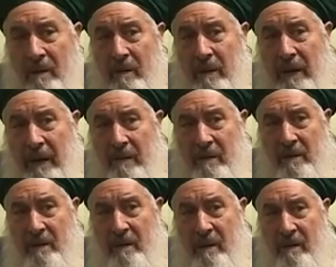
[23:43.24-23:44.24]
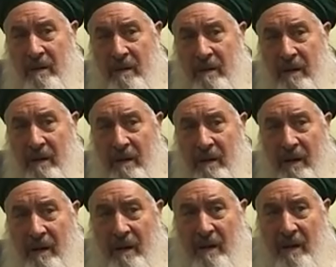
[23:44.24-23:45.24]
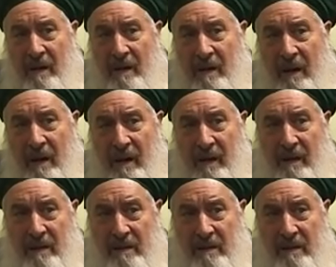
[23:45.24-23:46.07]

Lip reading: When I was young,